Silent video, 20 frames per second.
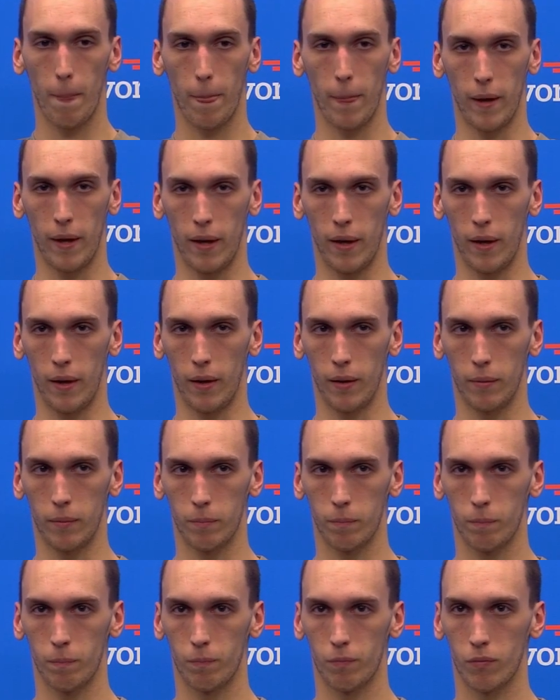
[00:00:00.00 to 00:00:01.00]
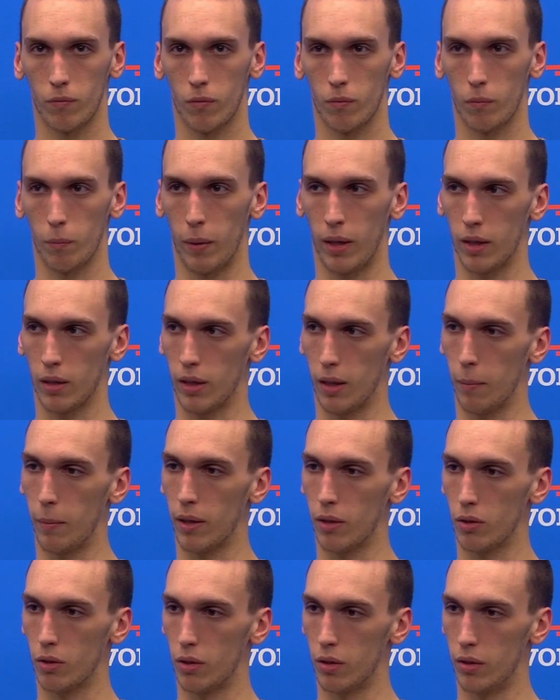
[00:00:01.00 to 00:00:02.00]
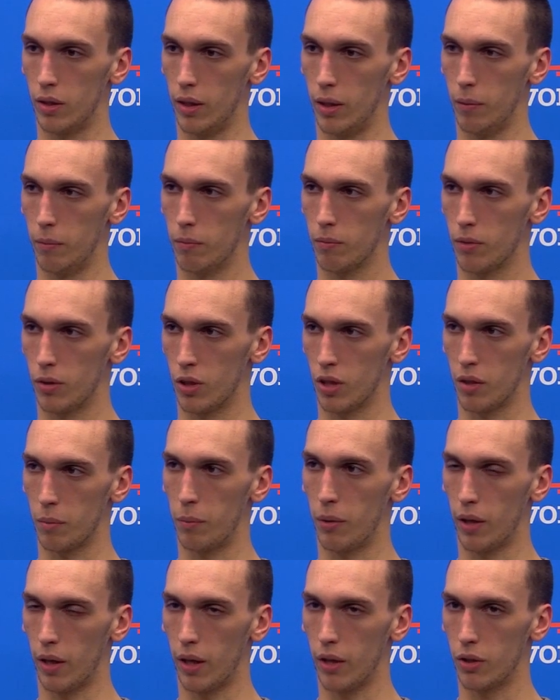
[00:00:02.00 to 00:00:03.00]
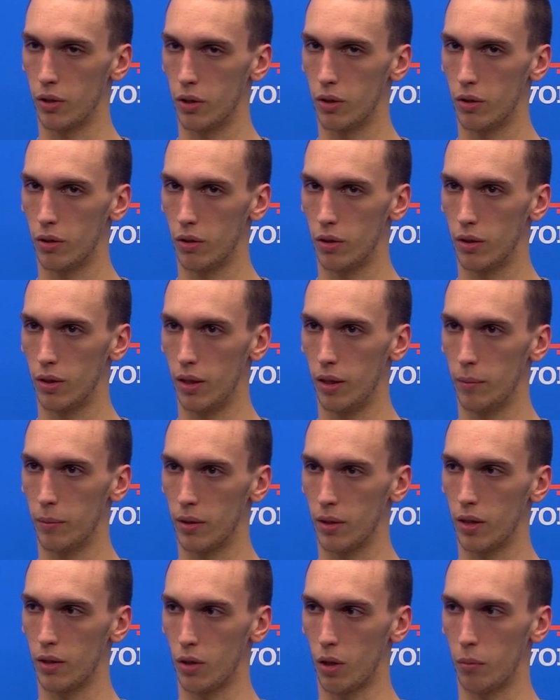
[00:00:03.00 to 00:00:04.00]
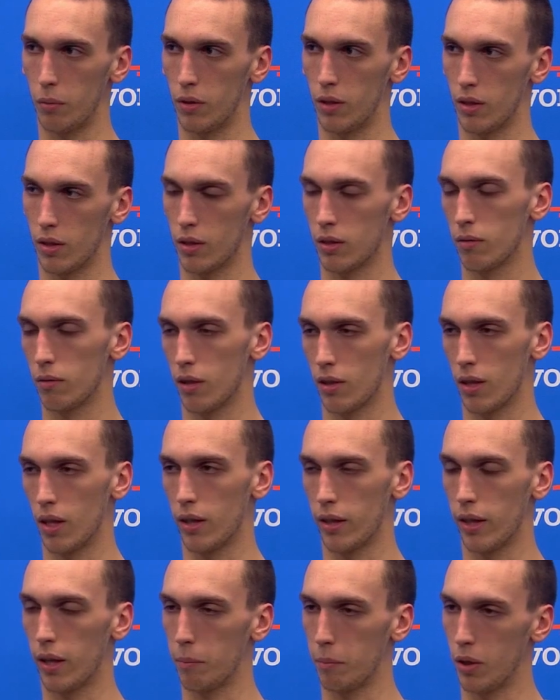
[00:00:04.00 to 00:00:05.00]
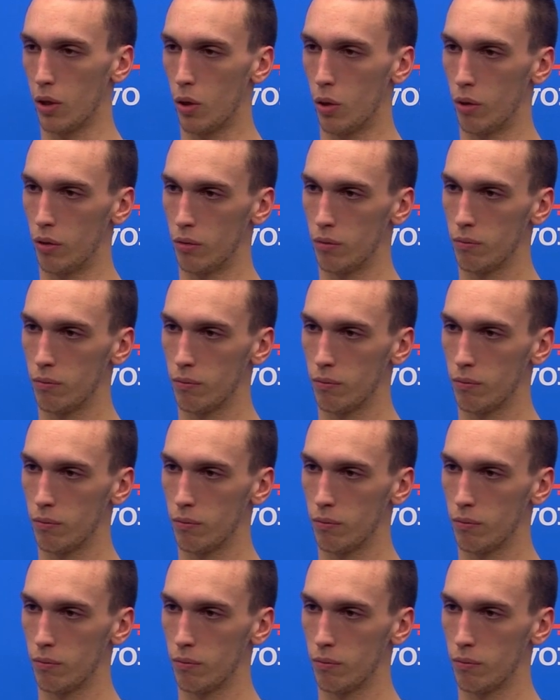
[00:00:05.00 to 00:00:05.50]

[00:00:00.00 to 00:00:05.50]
and get back to the team and just bring energy to the team, and that's something that's going to get me going.